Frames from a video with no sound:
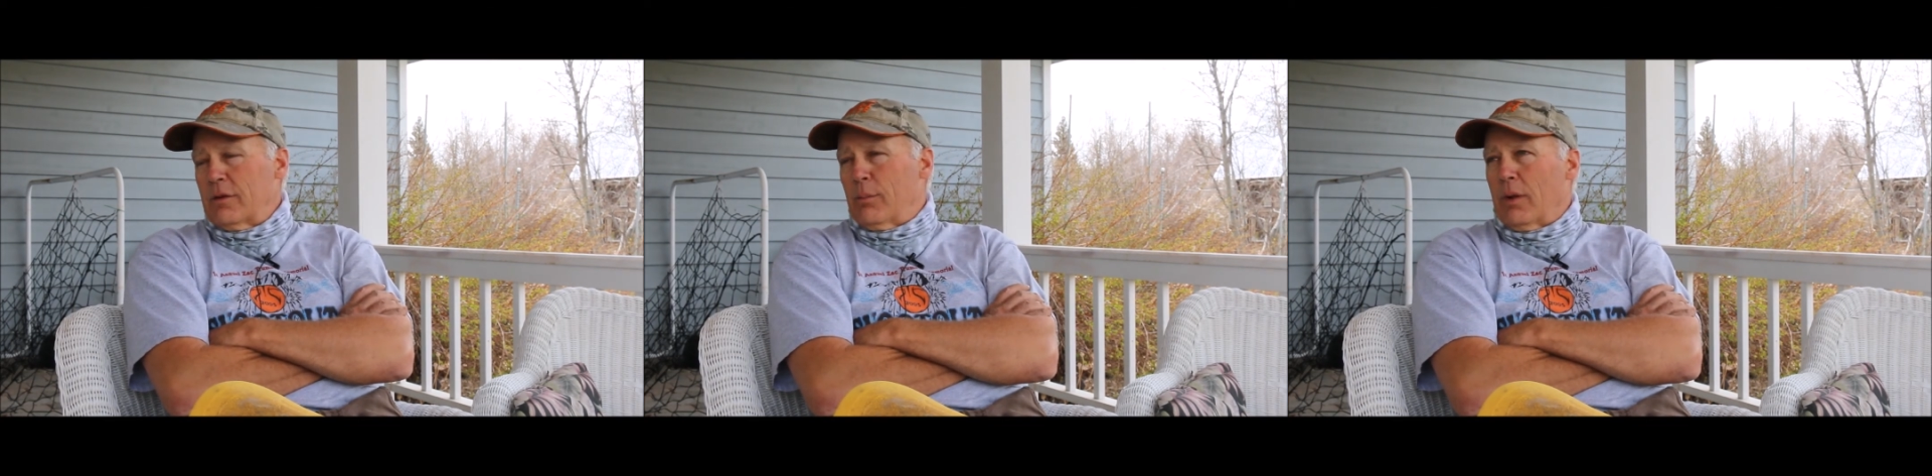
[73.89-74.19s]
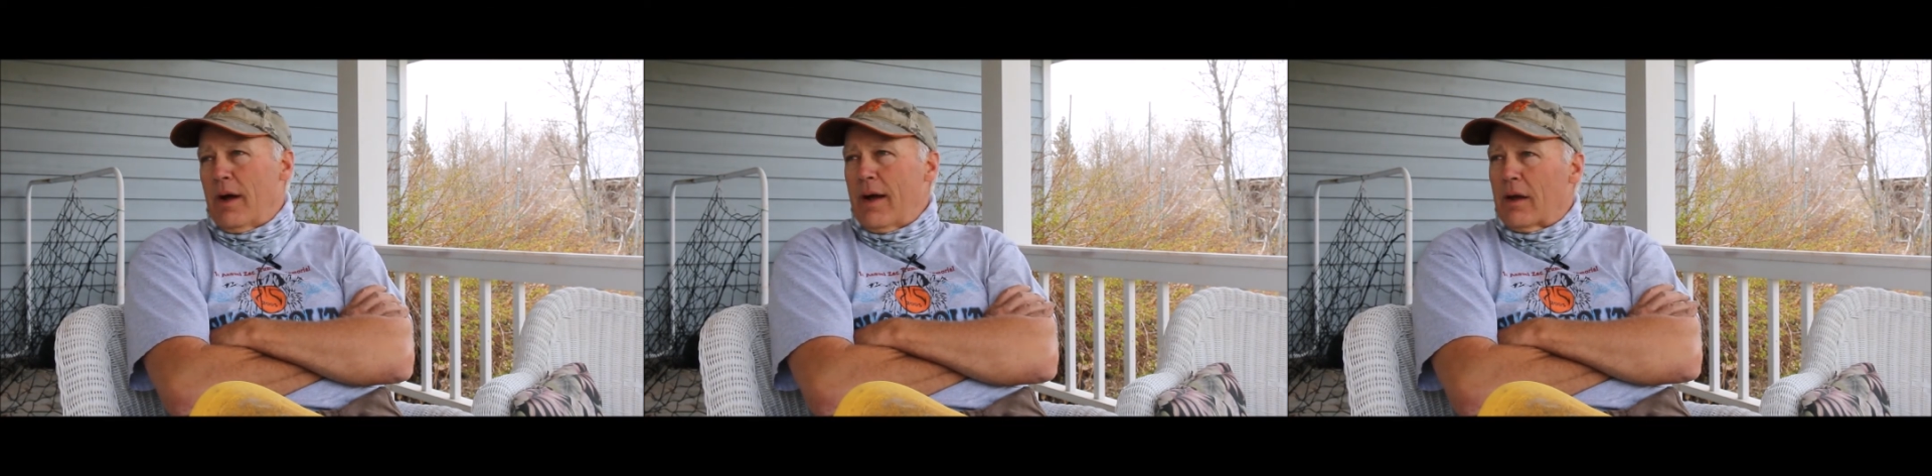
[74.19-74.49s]

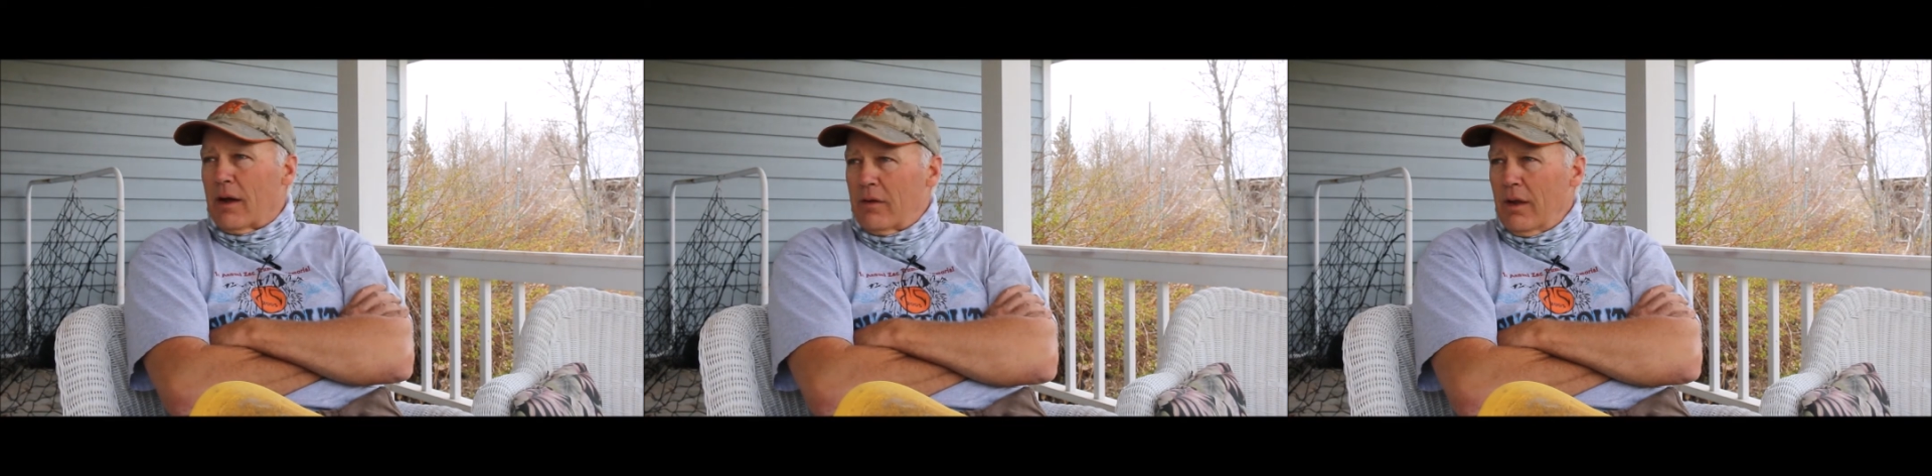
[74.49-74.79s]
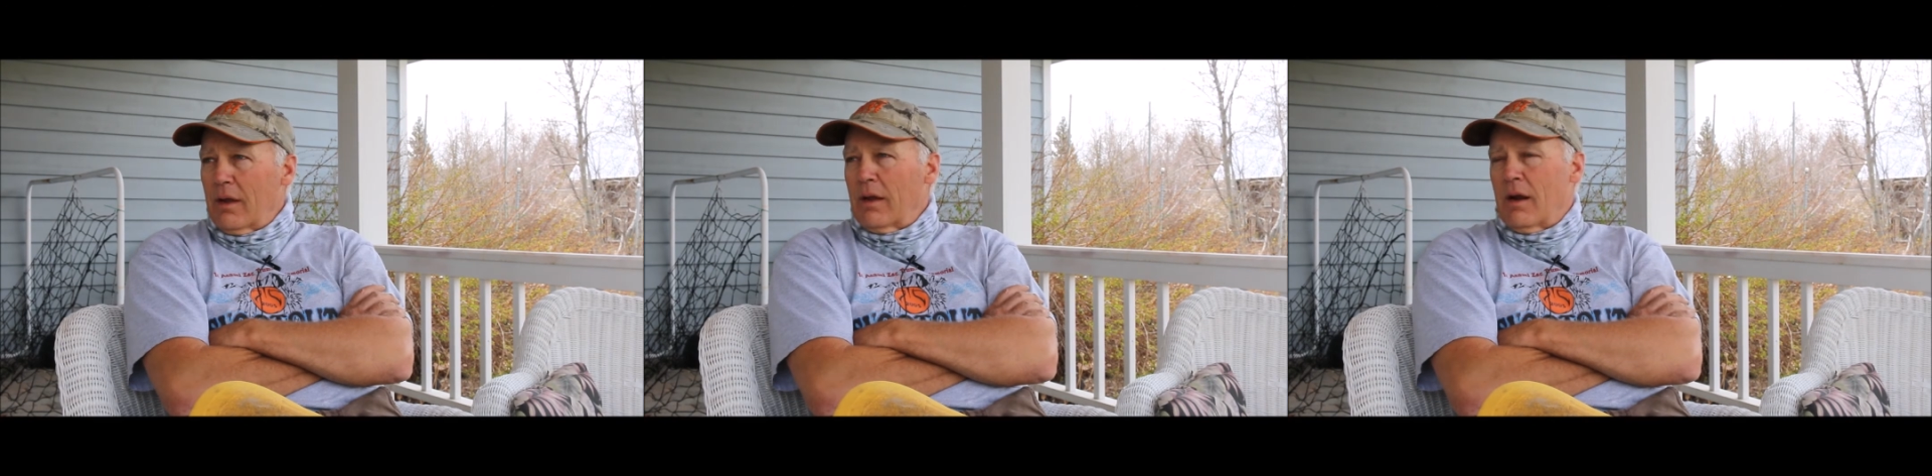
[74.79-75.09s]
supply got
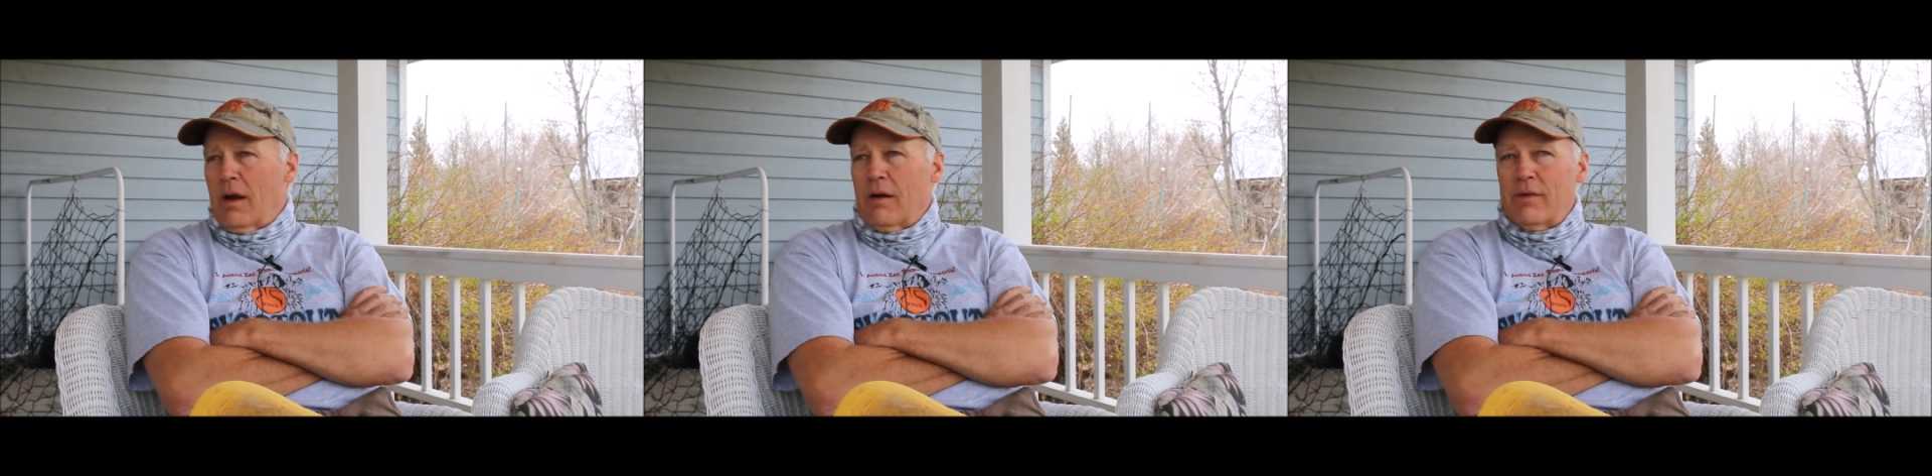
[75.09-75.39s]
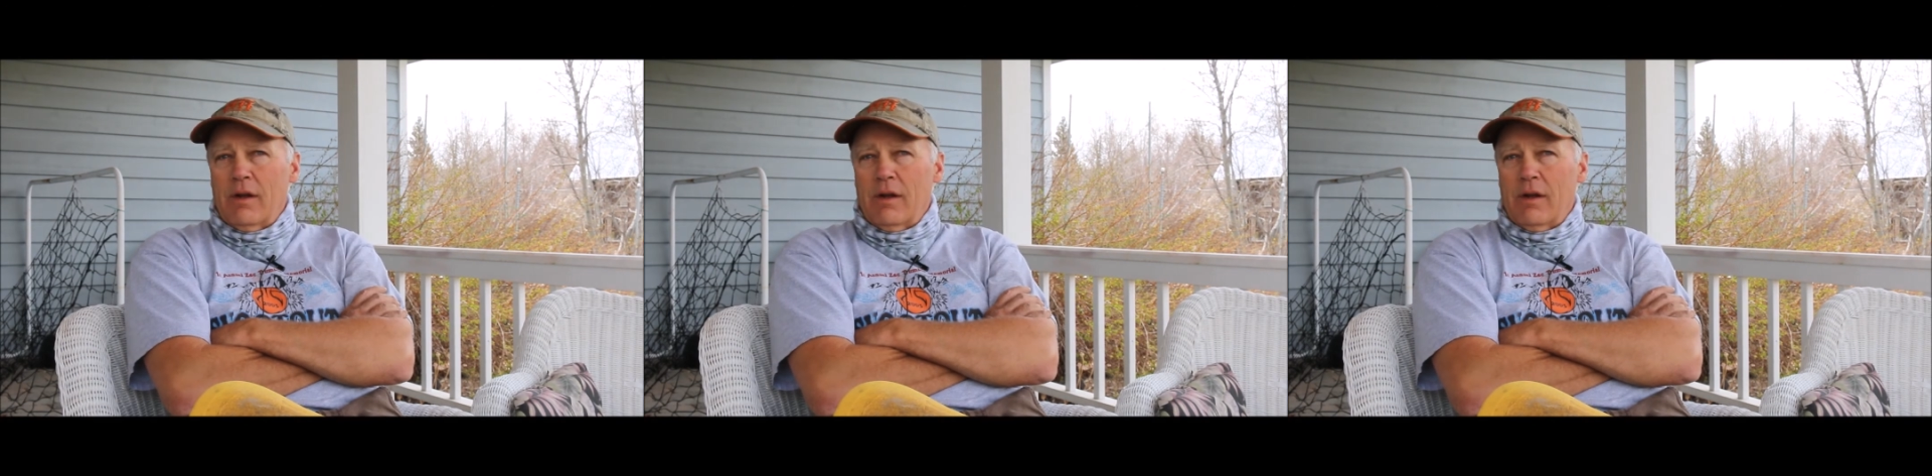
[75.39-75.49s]
taken care of.